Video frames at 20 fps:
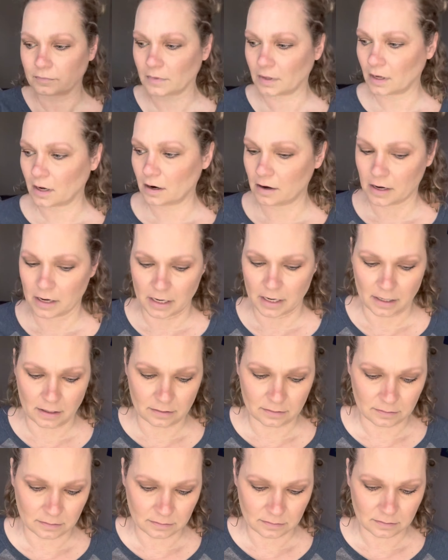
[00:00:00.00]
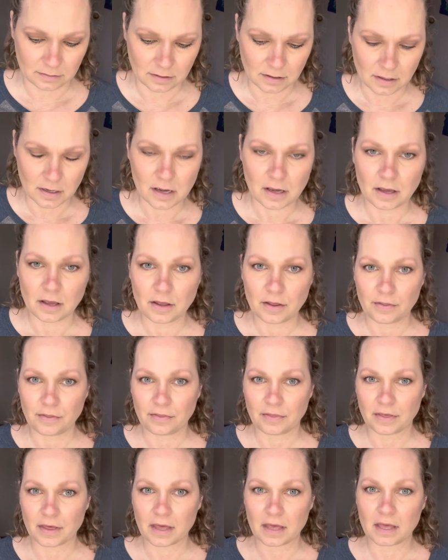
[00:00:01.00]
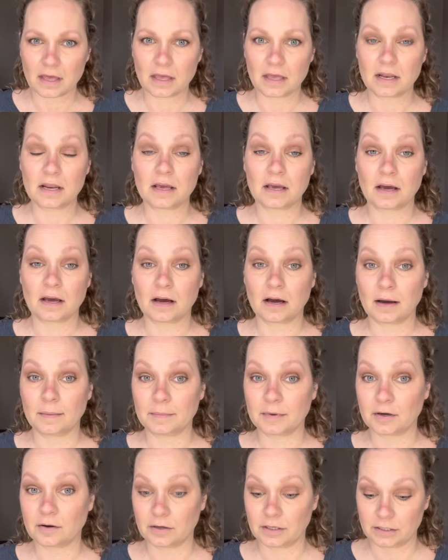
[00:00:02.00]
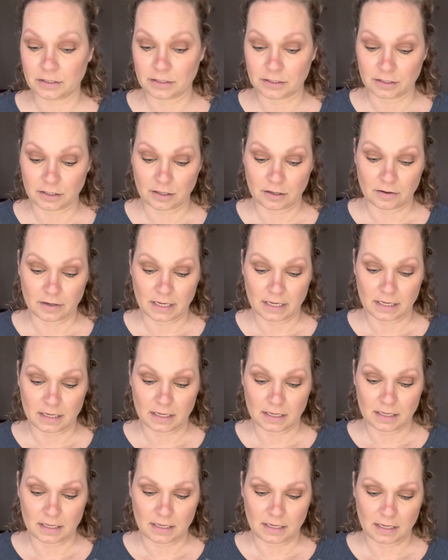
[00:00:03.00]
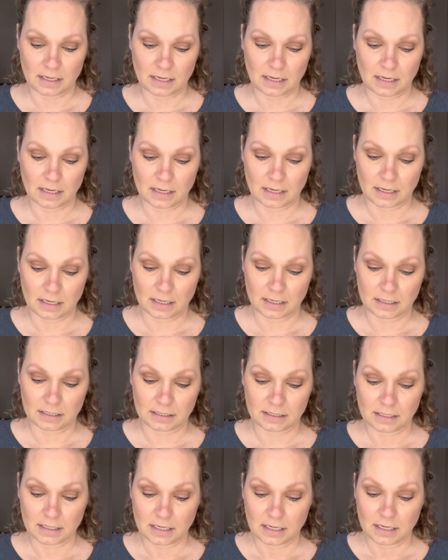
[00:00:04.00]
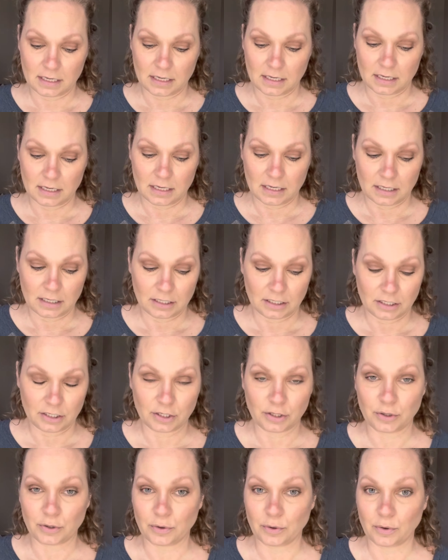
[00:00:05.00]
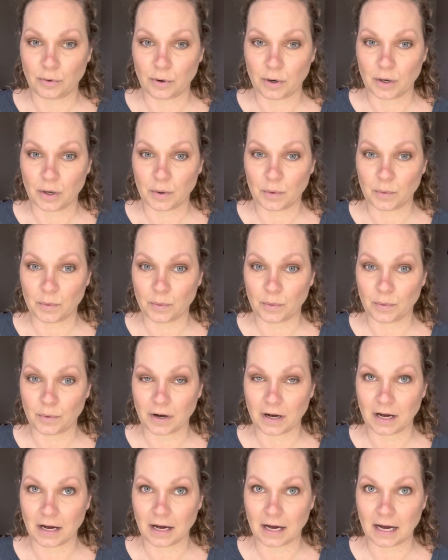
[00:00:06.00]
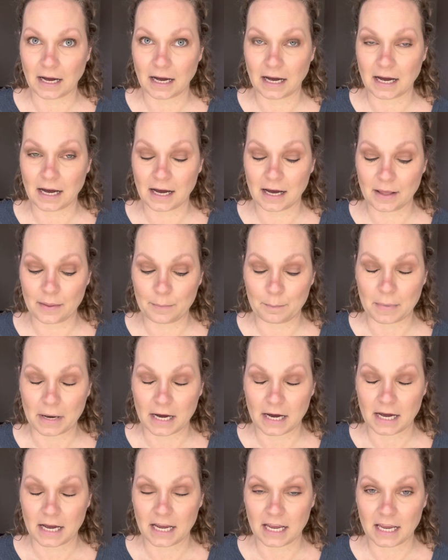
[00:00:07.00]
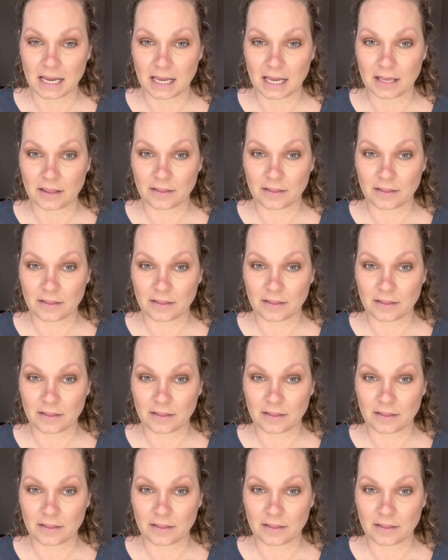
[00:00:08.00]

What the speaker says: All right. Then I'm going to go ahead and do my